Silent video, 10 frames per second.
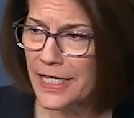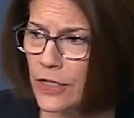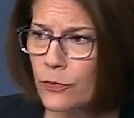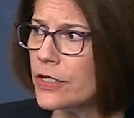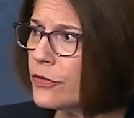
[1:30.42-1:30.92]

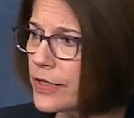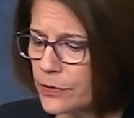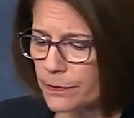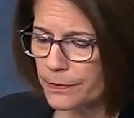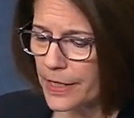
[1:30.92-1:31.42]
In Reno
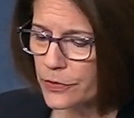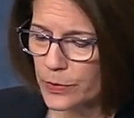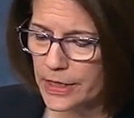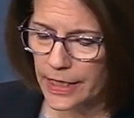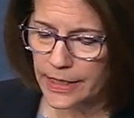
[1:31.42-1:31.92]
this
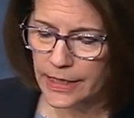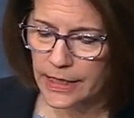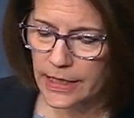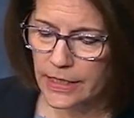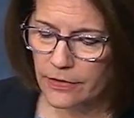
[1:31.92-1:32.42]
past weekend,
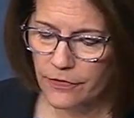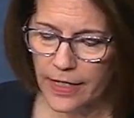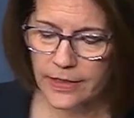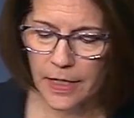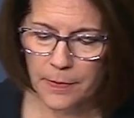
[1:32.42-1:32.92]

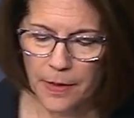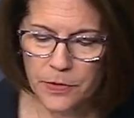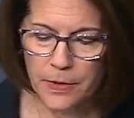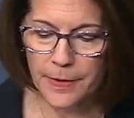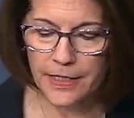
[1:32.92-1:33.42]
Nevadans came
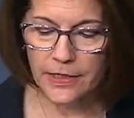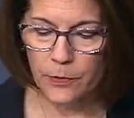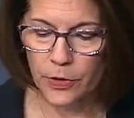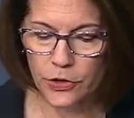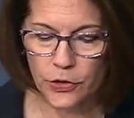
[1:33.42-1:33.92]
up to me because
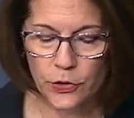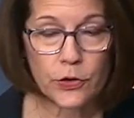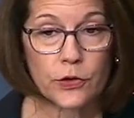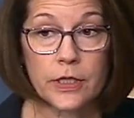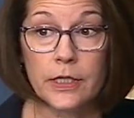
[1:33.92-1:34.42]
they were
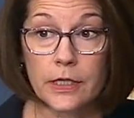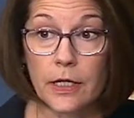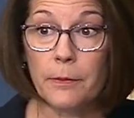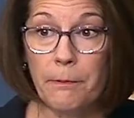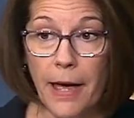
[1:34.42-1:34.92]
concerned
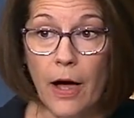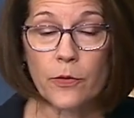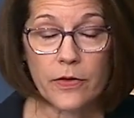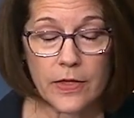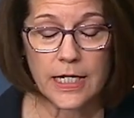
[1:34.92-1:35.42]

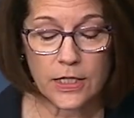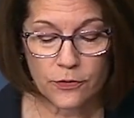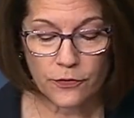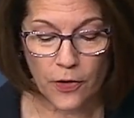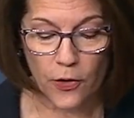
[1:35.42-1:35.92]
about
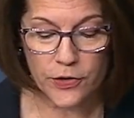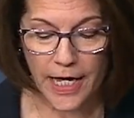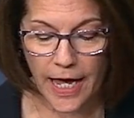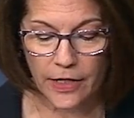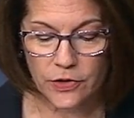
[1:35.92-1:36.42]
these
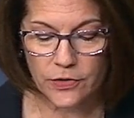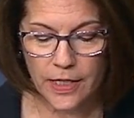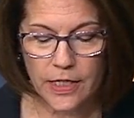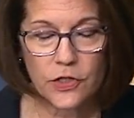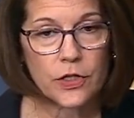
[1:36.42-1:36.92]
false
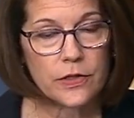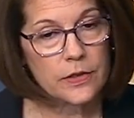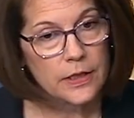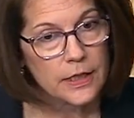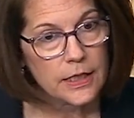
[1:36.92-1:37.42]

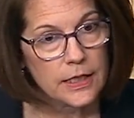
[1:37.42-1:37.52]
accusations.